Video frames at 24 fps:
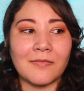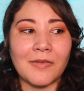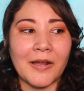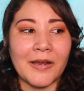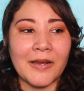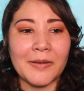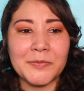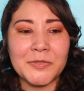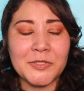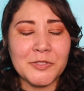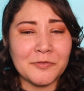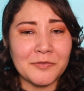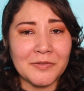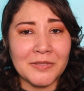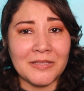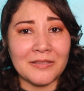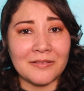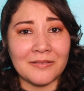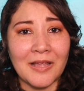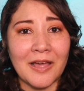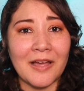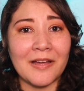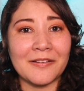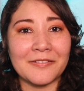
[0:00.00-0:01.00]
I absolutely
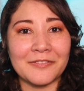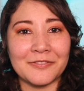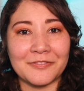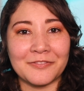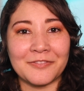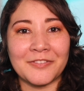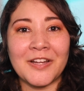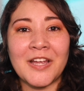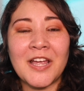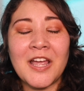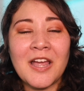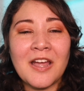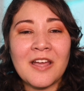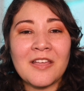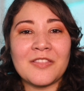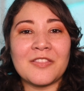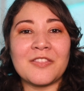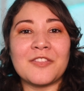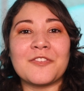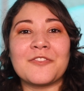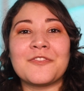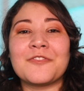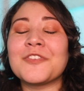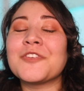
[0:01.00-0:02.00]
love
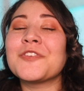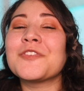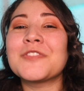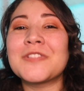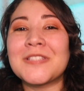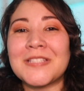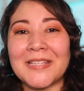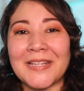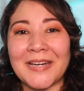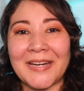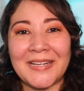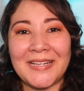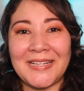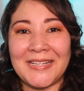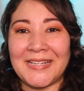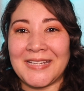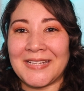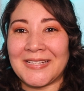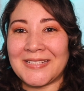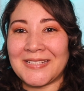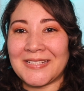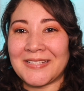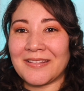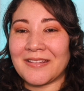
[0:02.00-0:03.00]
the foods that I
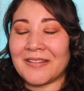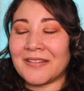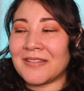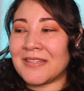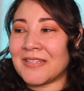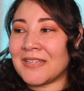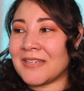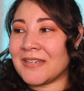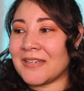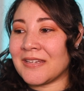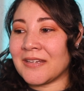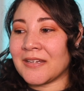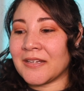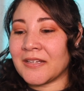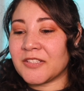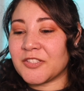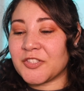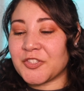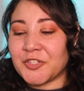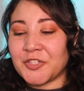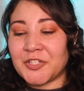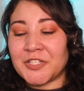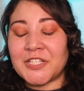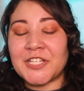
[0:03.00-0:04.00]
eat, the
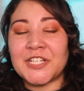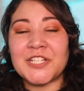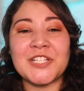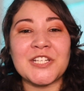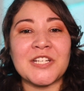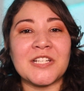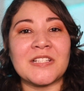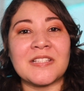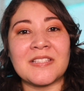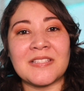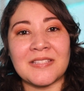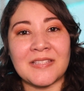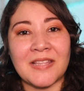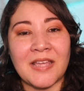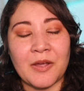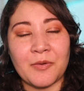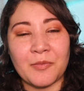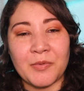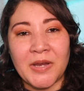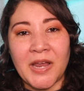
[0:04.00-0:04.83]
traditions that